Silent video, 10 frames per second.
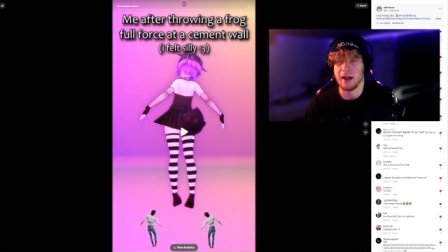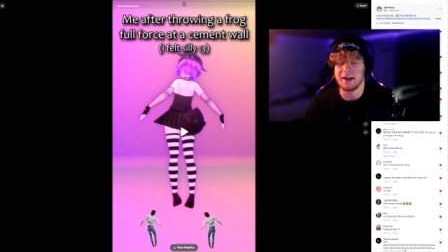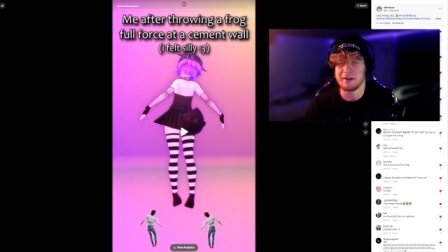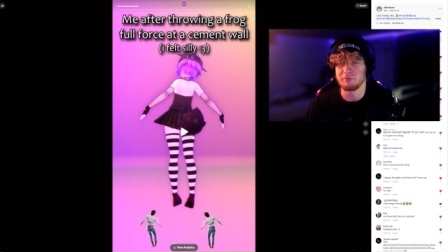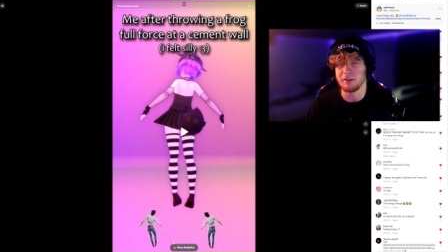I
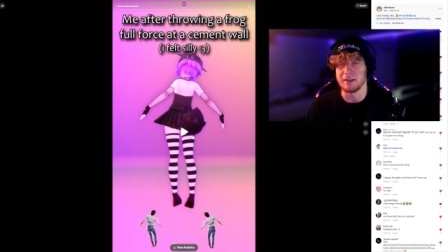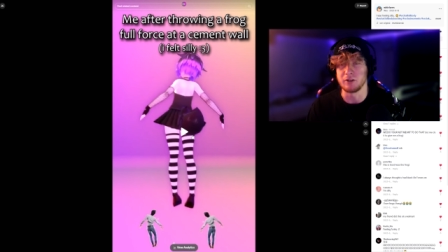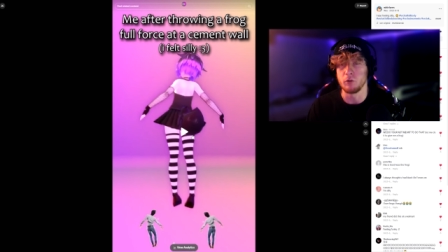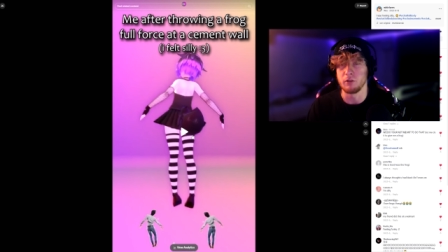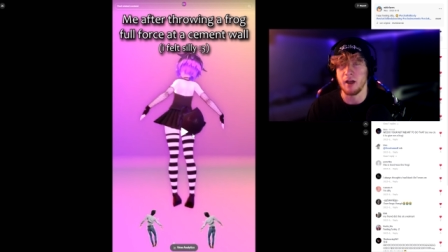didn't really
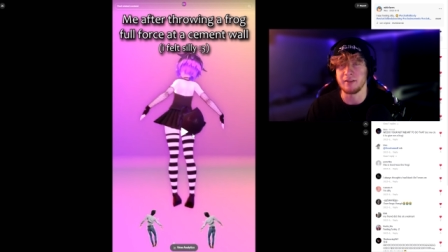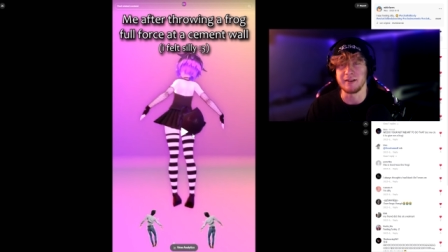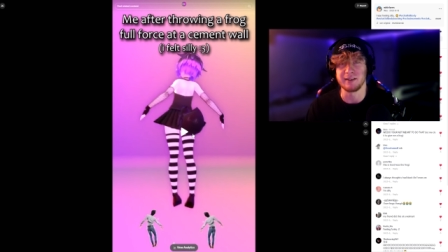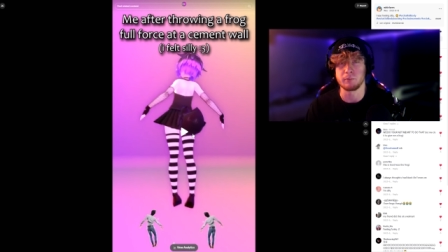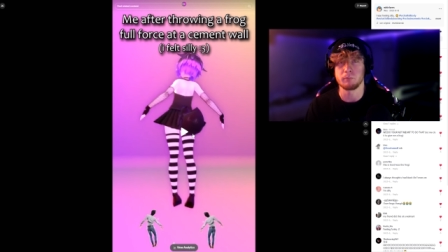do a lot of
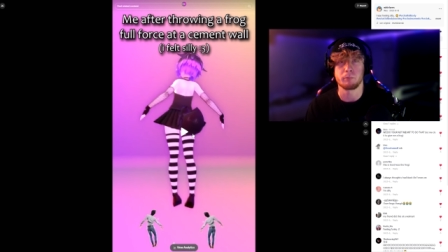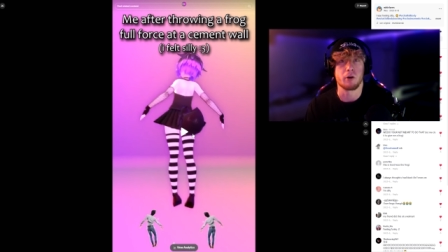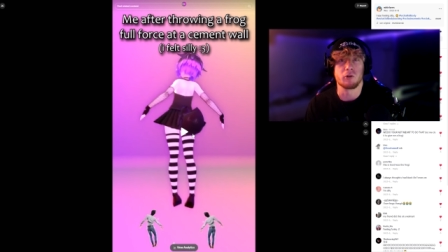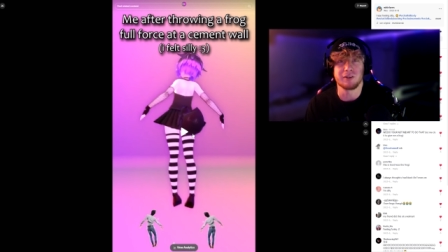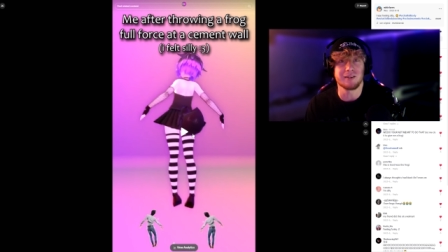these
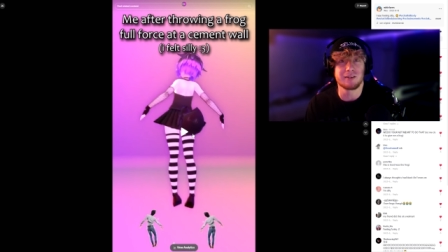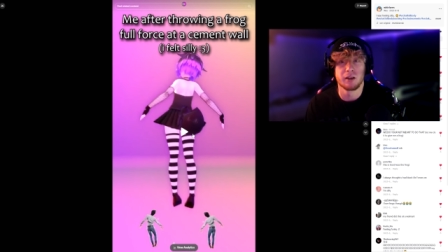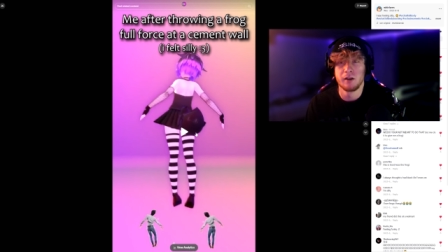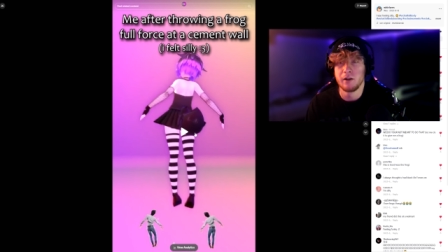poses.